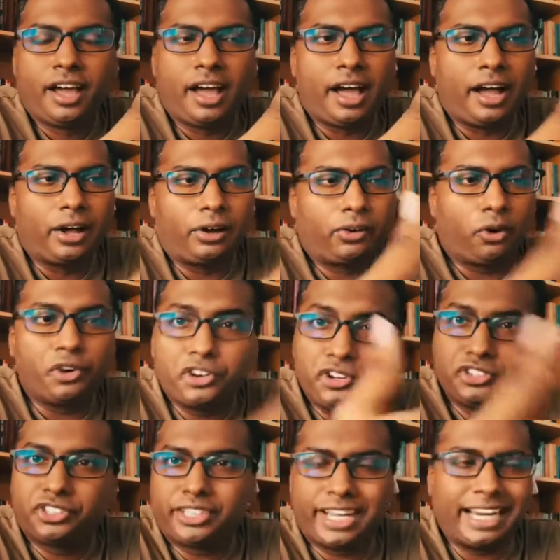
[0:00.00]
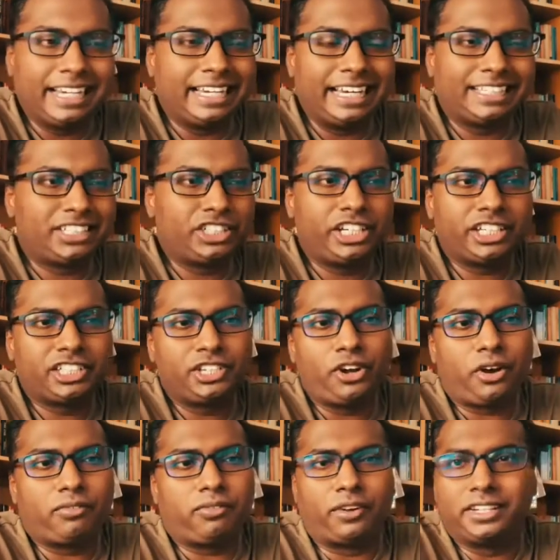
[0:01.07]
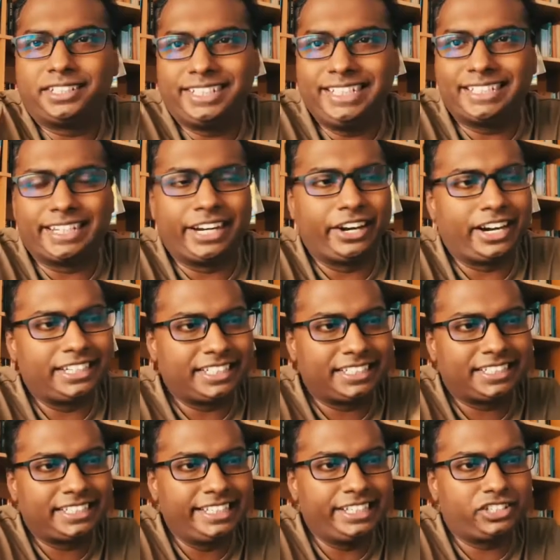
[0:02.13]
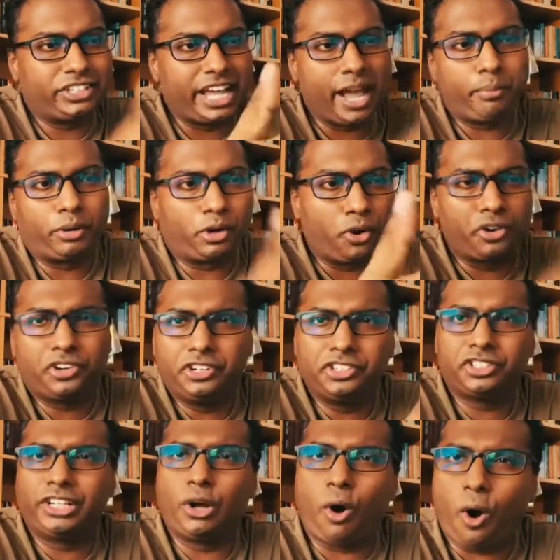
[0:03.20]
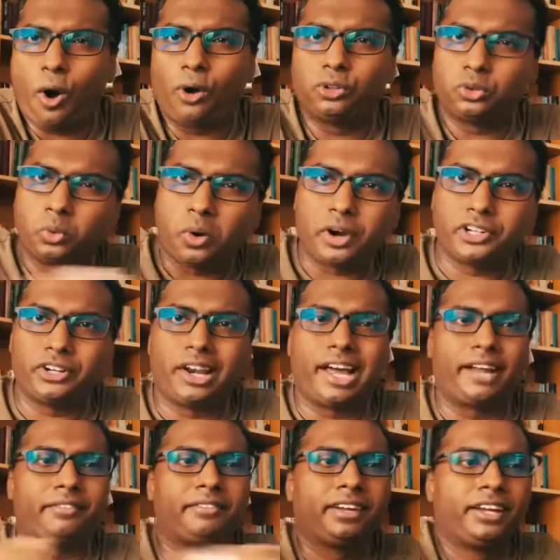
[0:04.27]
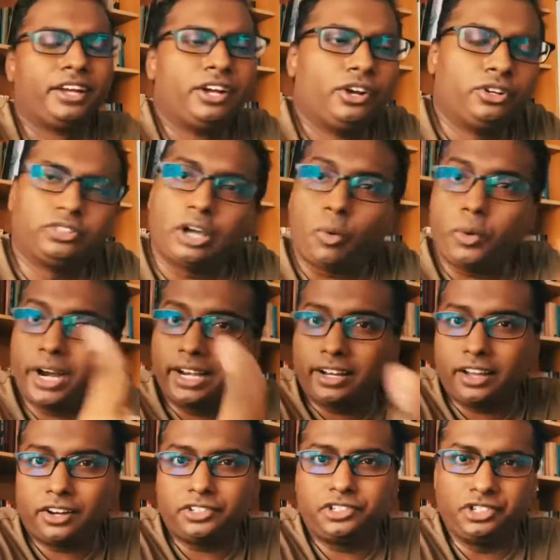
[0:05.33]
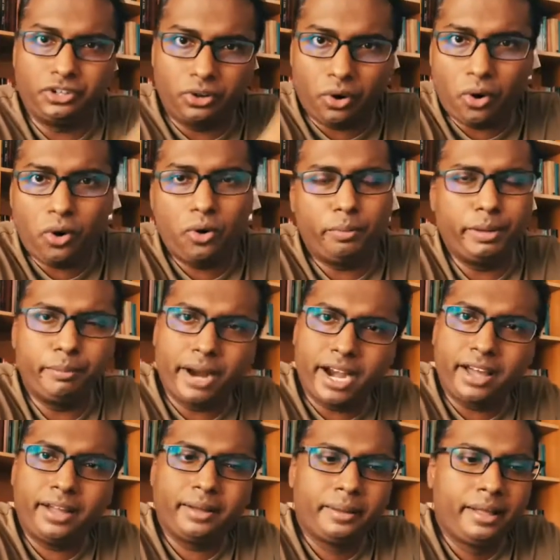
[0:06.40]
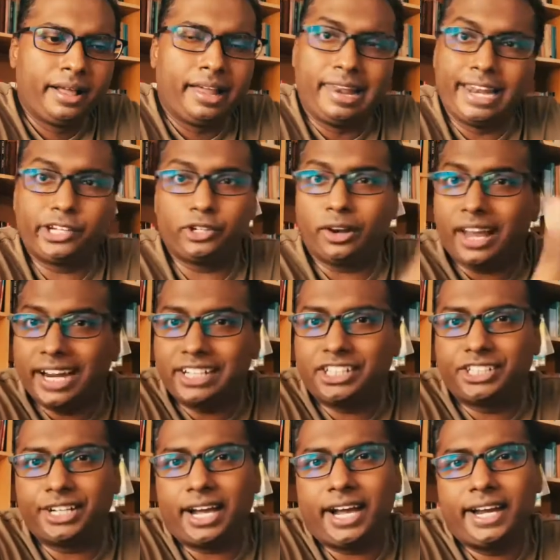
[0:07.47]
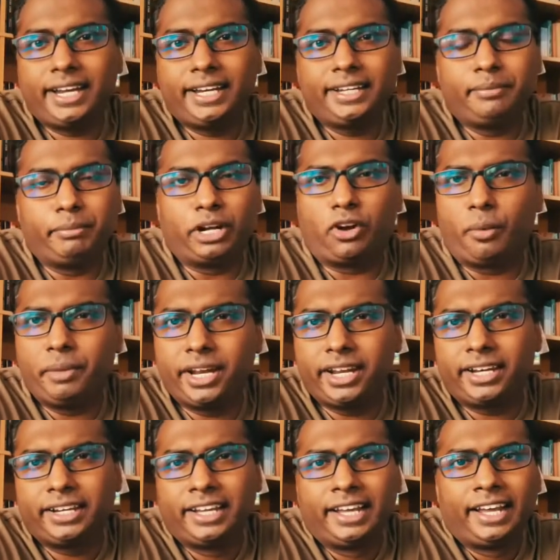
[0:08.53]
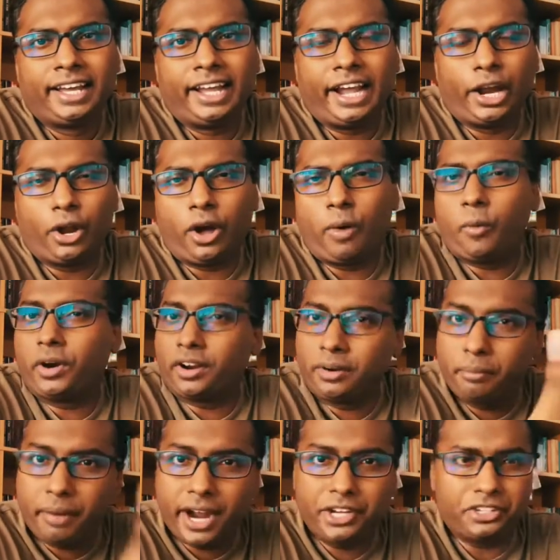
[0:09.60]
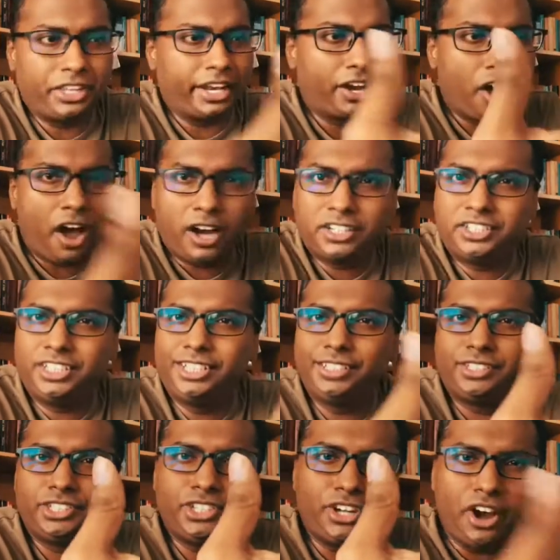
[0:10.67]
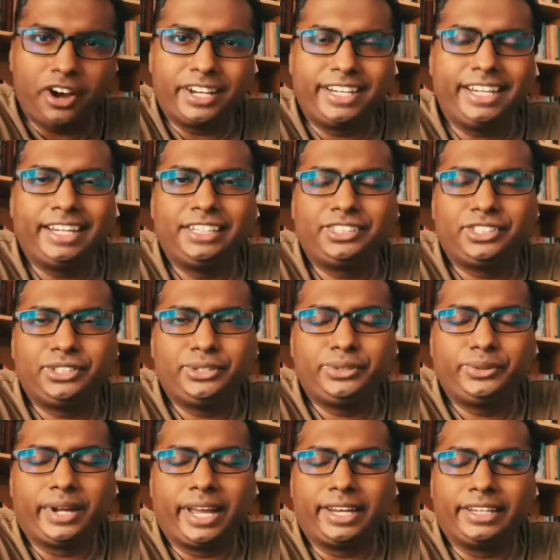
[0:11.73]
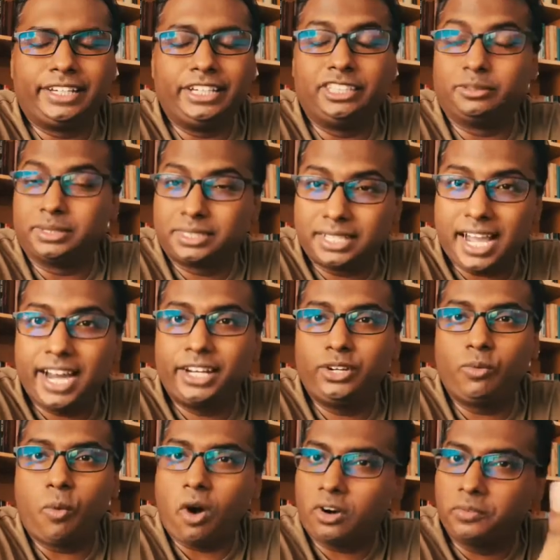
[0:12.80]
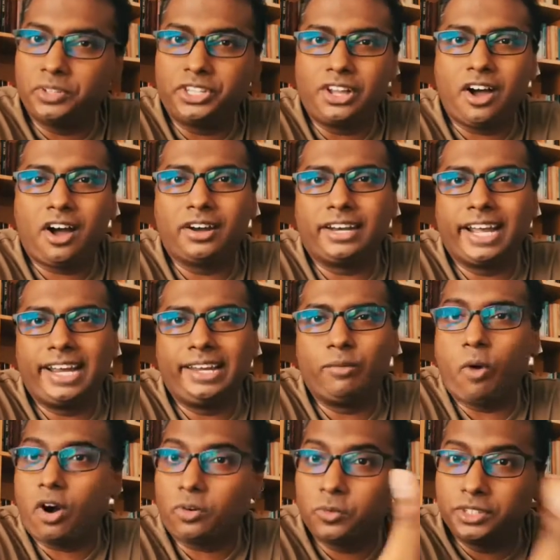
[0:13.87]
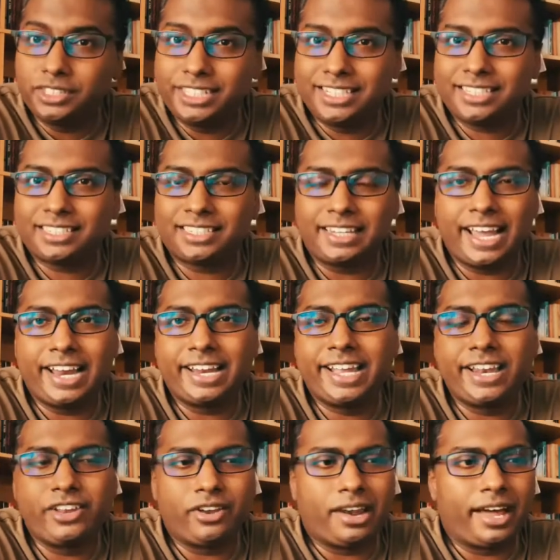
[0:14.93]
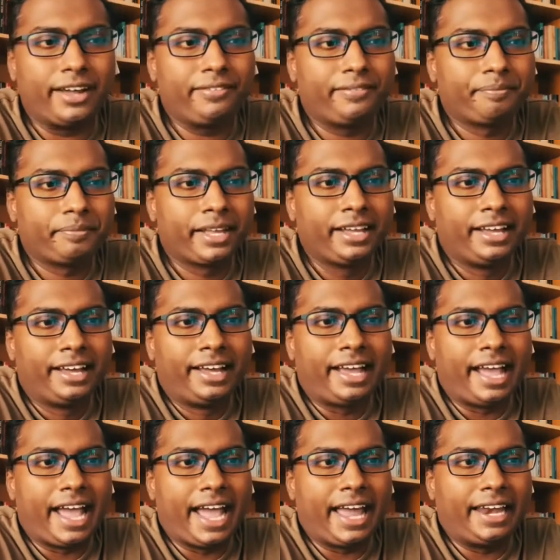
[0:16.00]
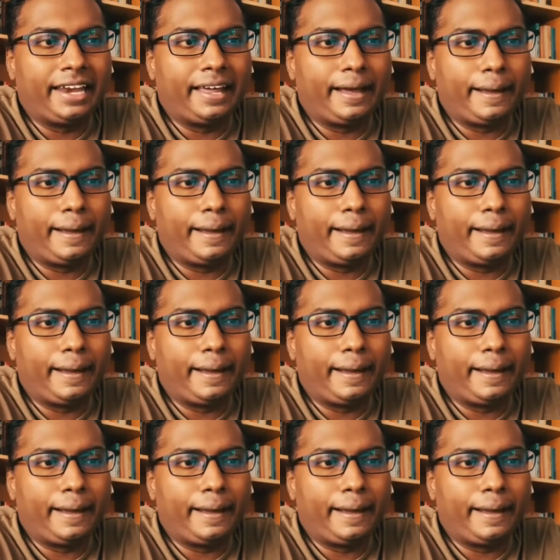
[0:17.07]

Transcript: a continuous thing. It's just not for a season, you know. It just needs to happen continuously all throughout your life. So I want to encourage you, grow, be better, let your light shine, be committed. You know, I want to remind you that God sees you, God hears you, and He's beside you. Walk with God daily, walk with Jesus daily in your life, and